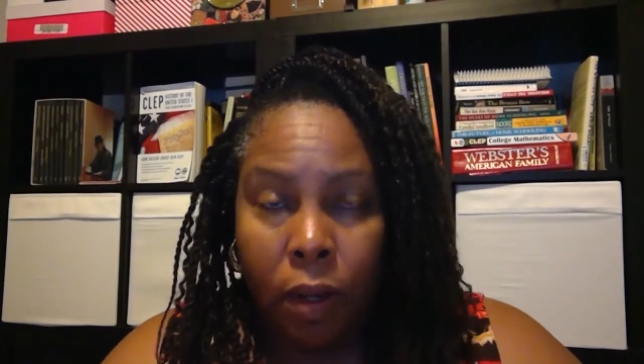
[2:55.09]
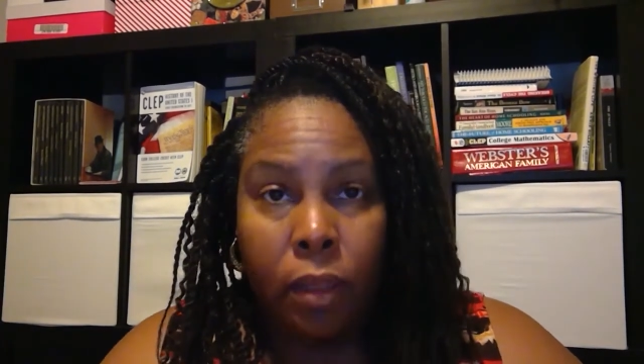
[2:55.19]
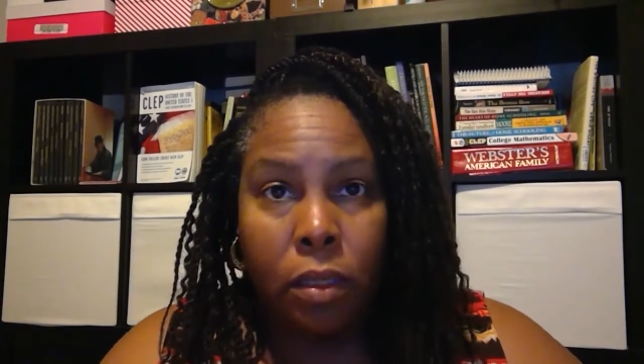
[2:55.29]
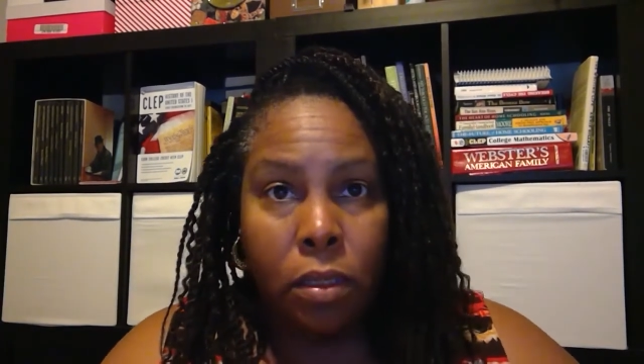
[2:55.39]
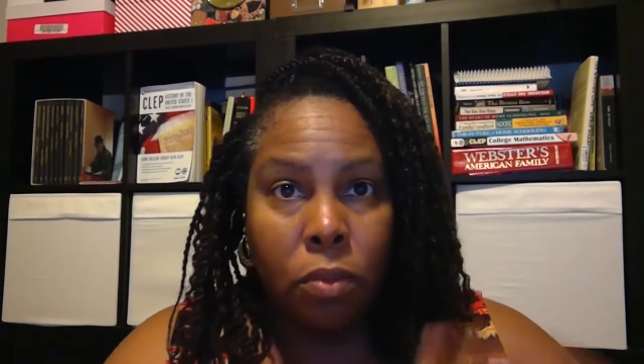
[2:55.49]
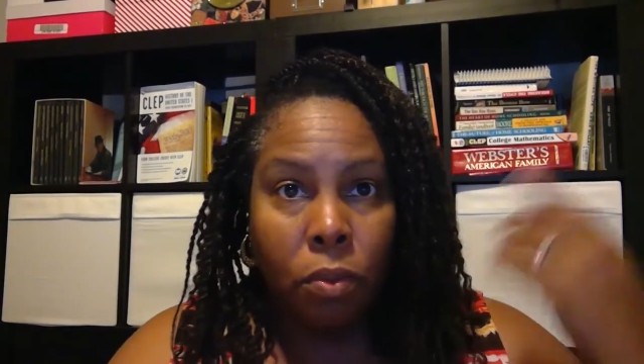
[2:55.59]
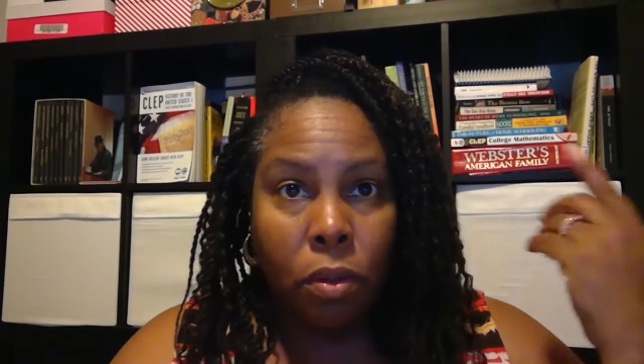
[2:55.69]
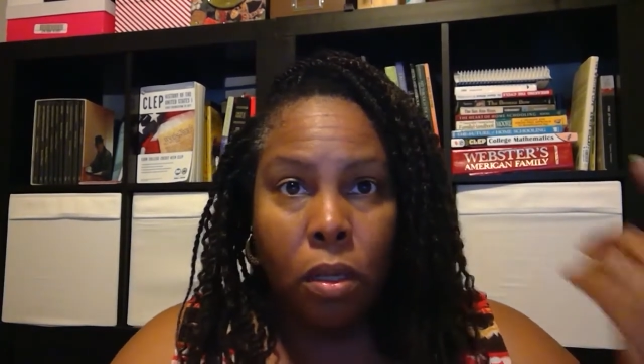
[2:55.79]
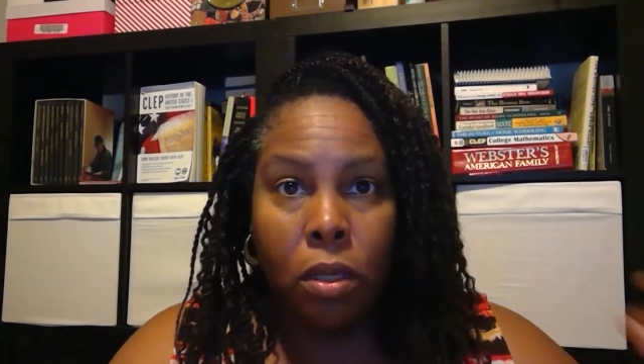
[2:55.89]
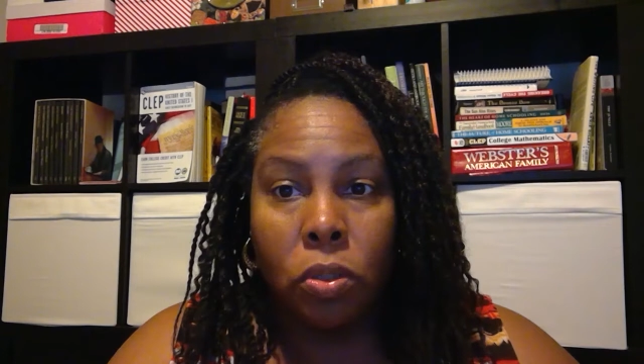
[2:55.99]
and this is where
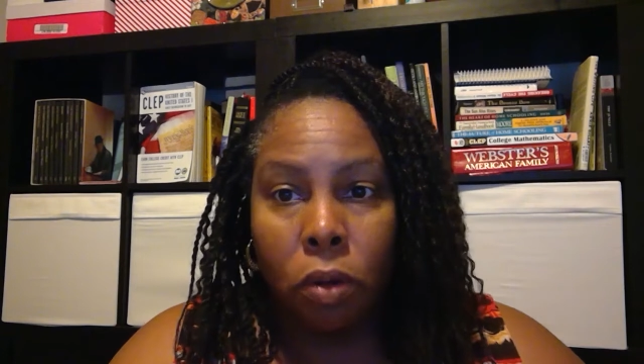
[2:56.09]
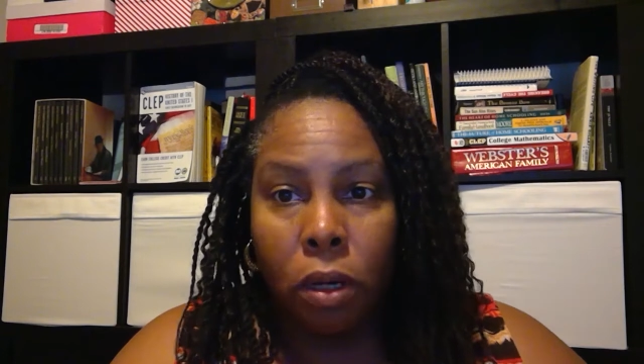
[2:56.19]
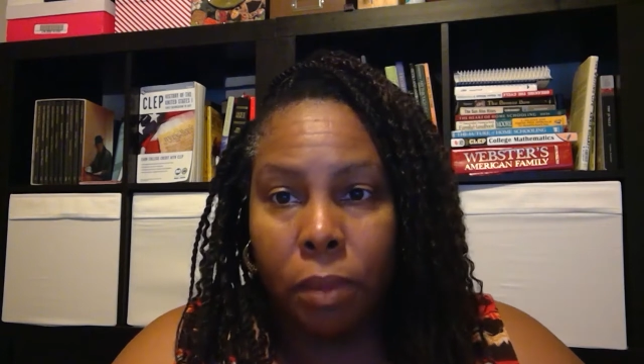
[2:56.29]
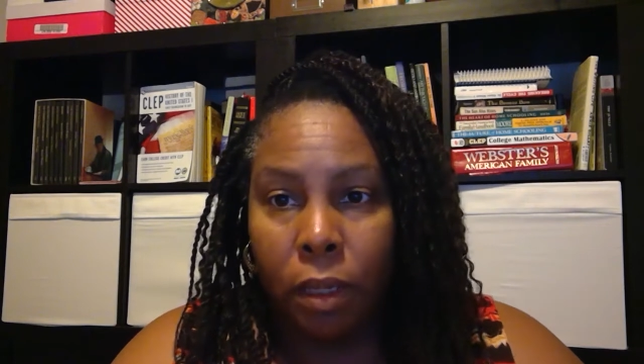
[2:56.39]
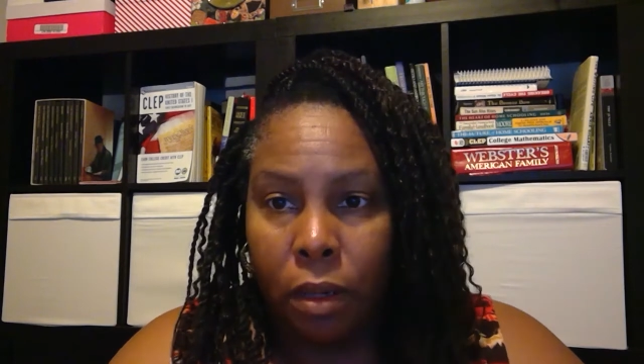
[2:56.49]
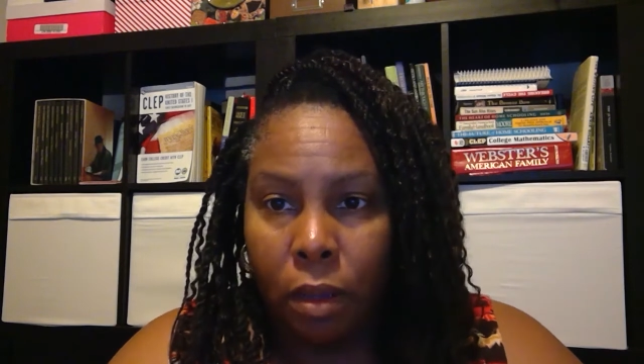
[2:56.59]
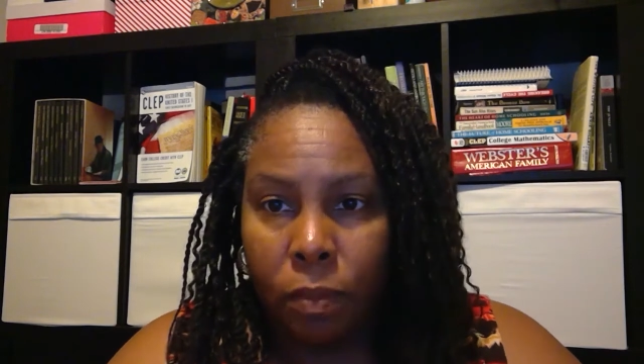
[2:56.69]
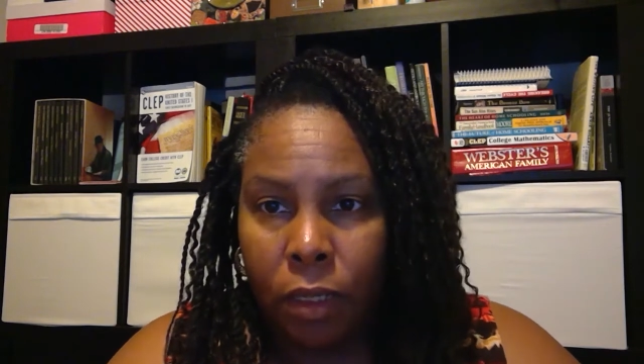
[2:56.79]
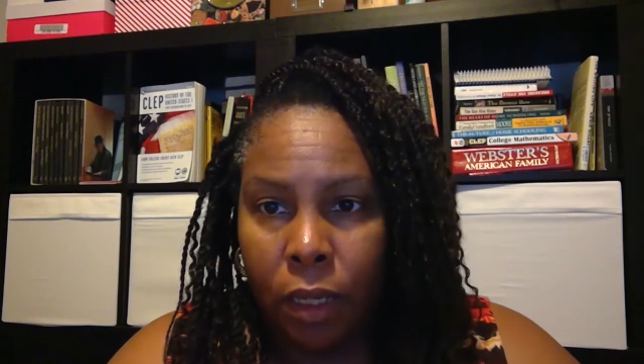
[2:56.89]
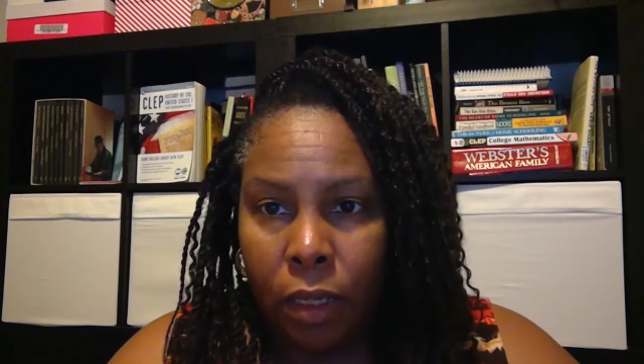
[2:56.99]
the enjoyment
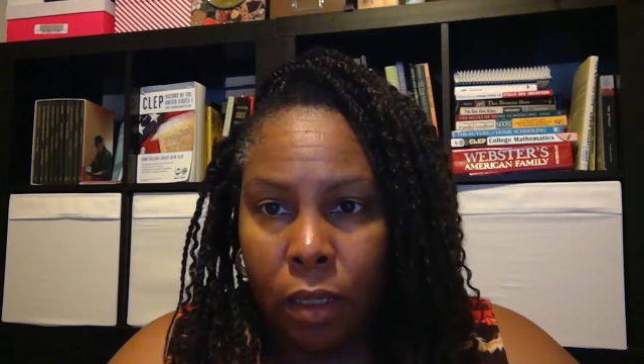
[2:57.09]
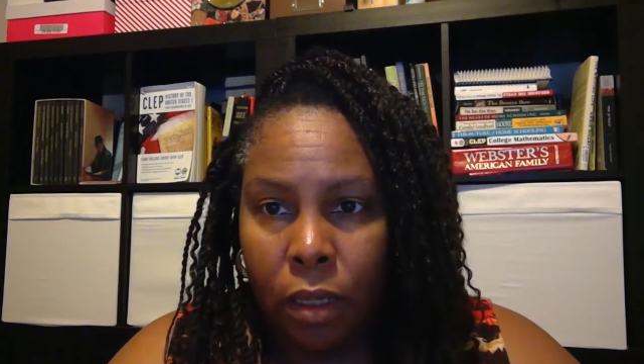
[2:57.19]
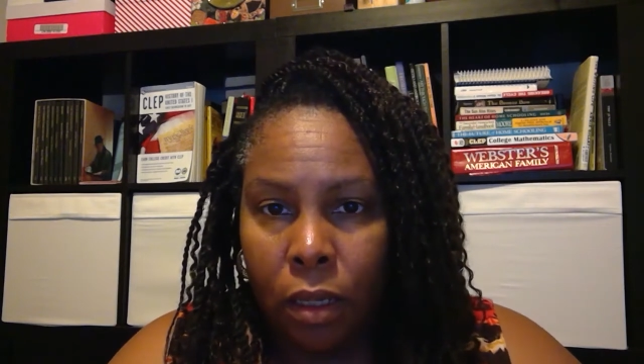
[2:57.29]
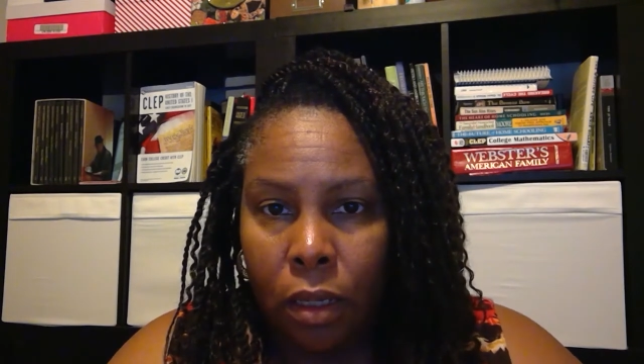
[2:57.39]
comes in.